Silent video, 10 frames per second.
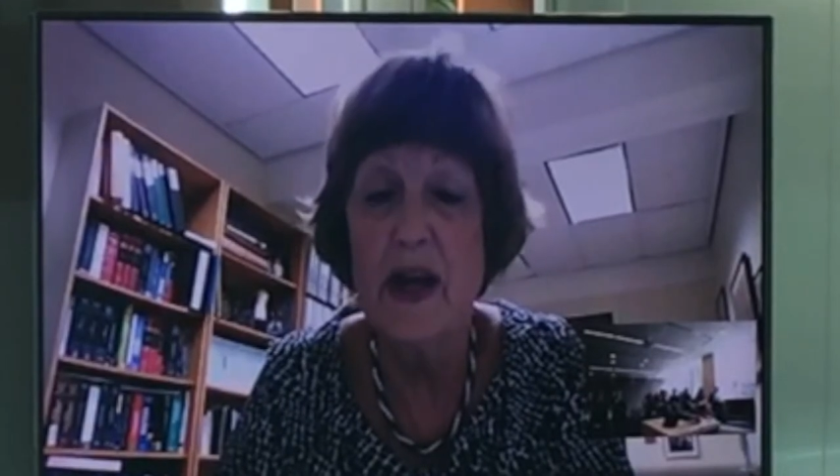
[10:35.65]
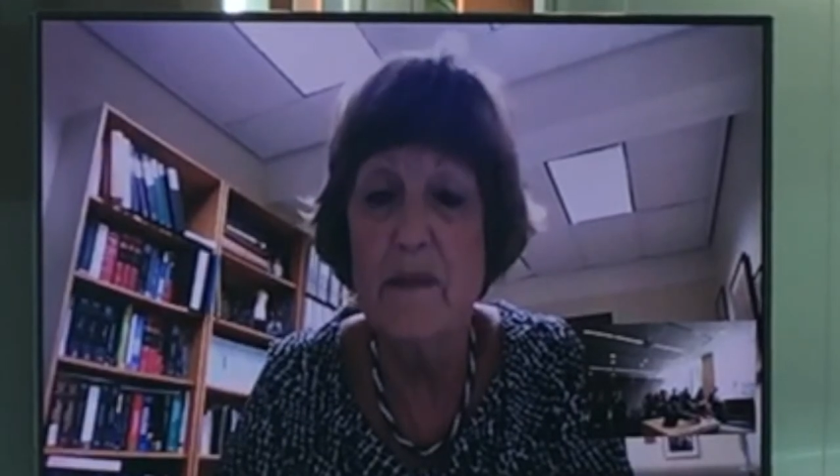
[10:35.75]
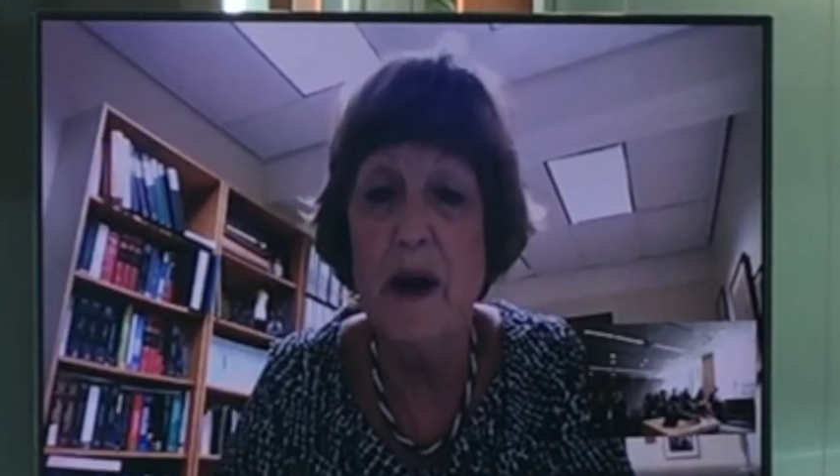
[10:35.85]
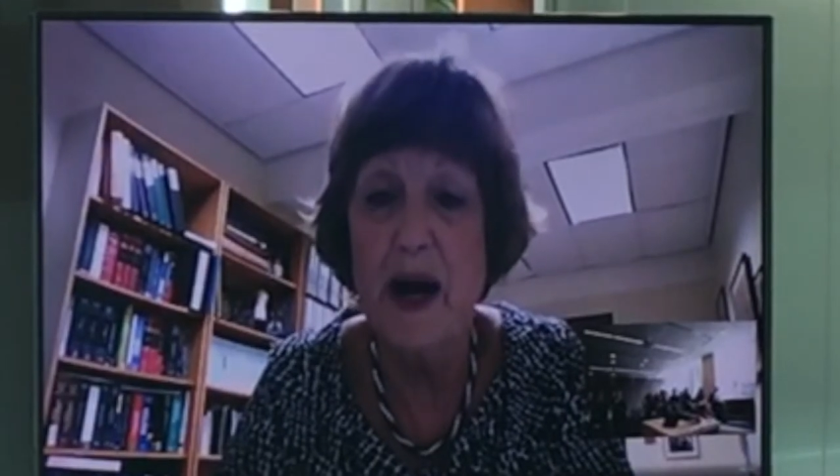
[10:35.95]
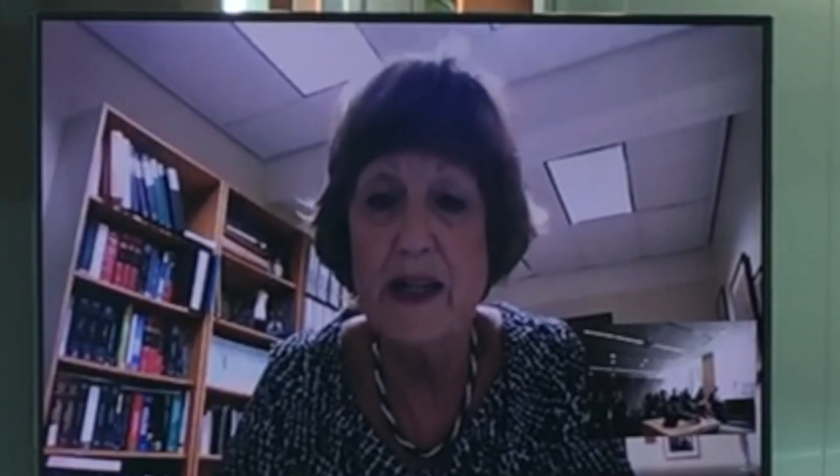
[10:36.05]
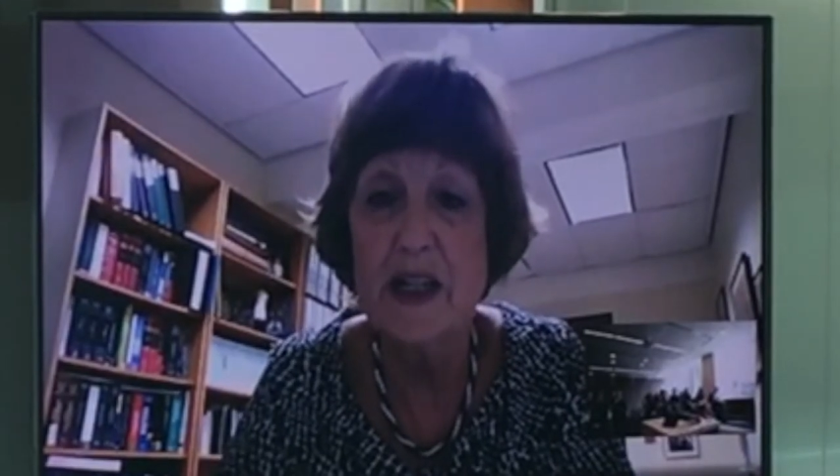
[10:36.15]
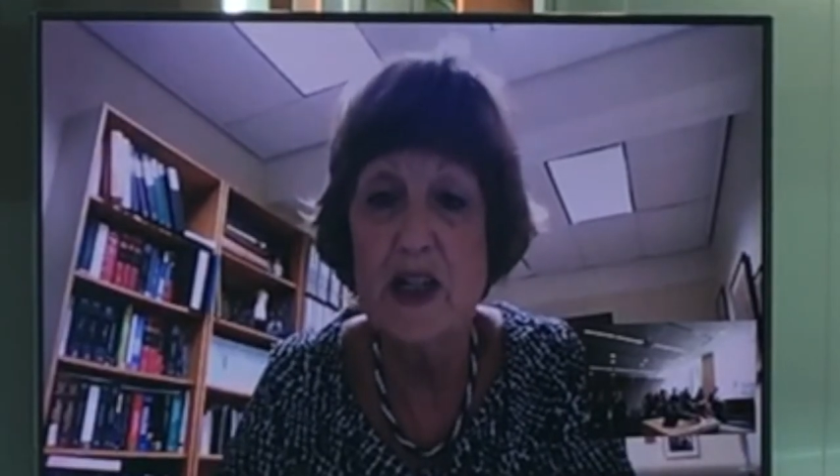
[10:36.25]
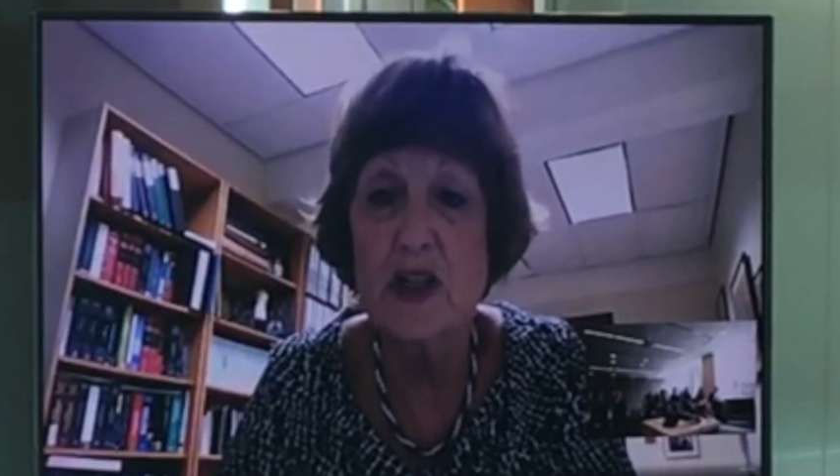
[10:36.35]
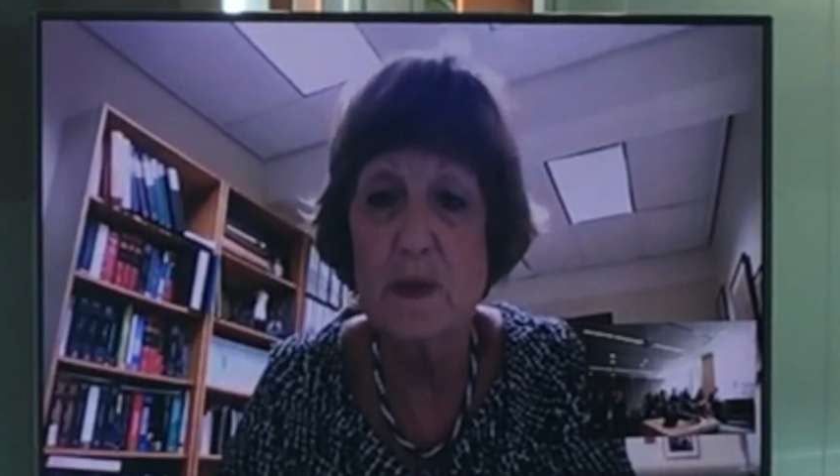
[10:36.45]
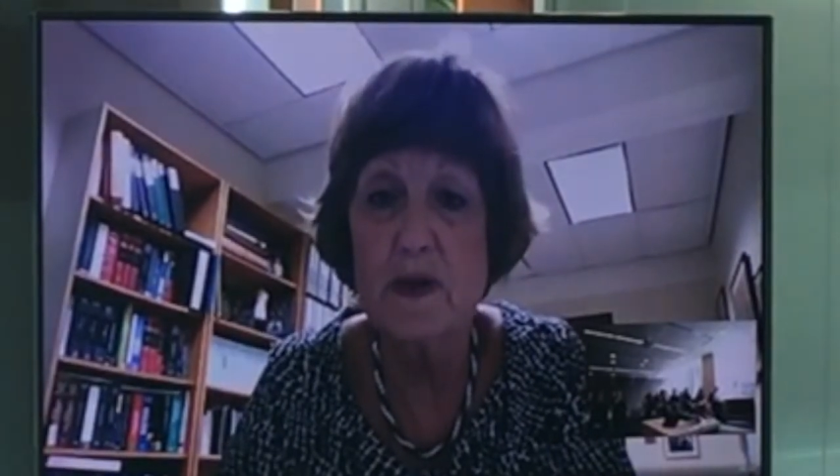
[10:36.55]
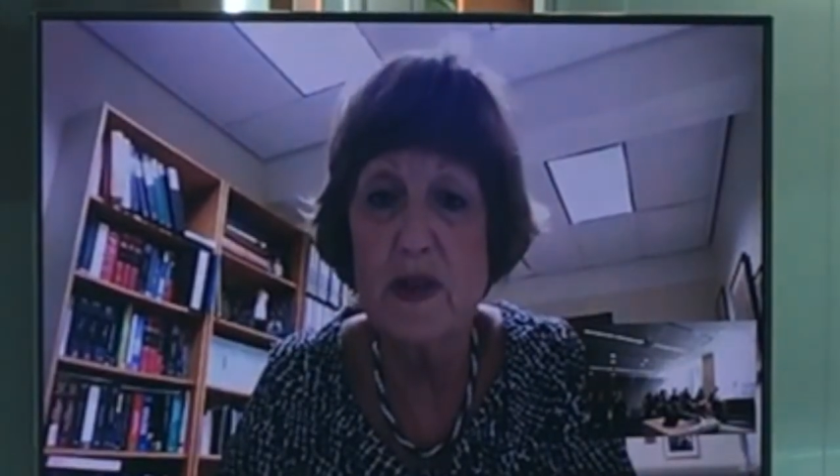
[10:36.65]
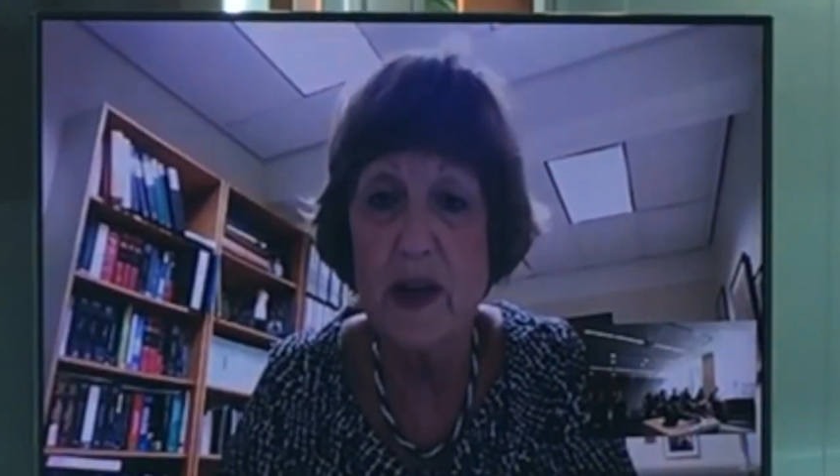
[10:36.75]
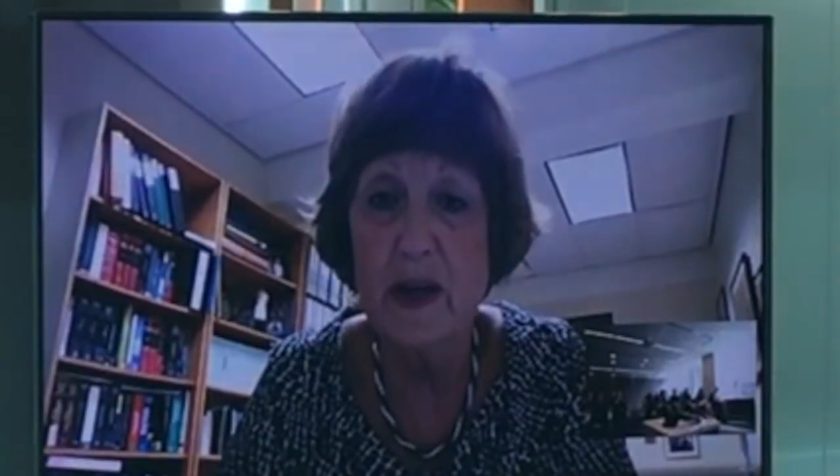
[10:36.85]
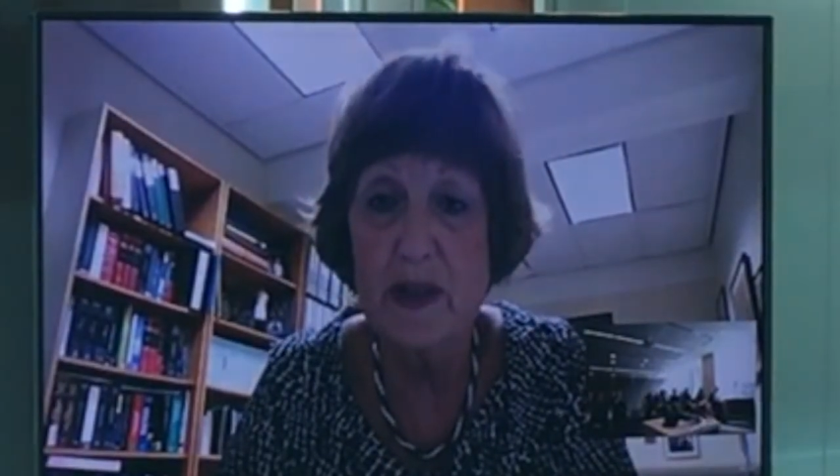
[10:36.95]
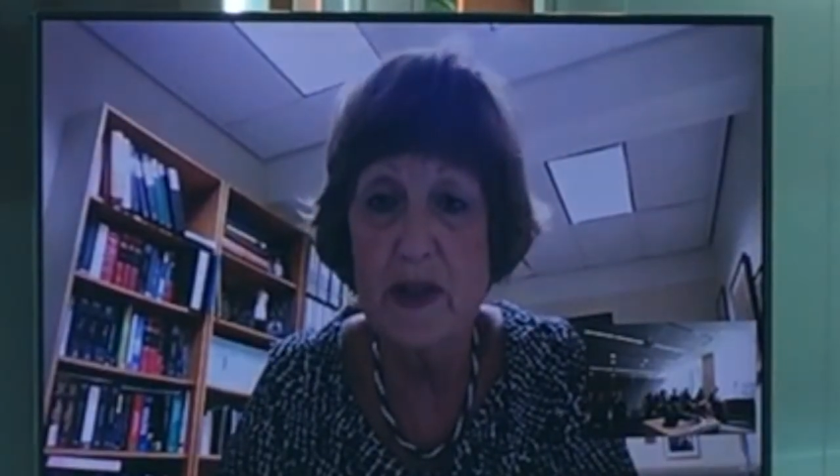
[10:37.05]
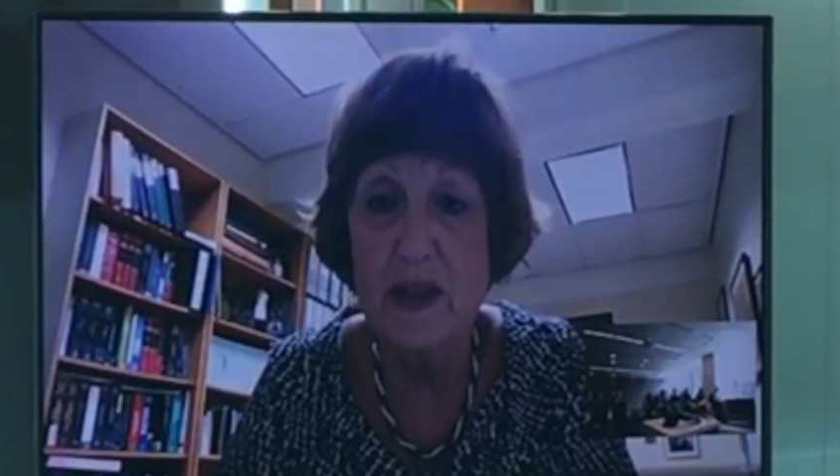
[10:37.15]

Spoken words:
a binding dispute settlement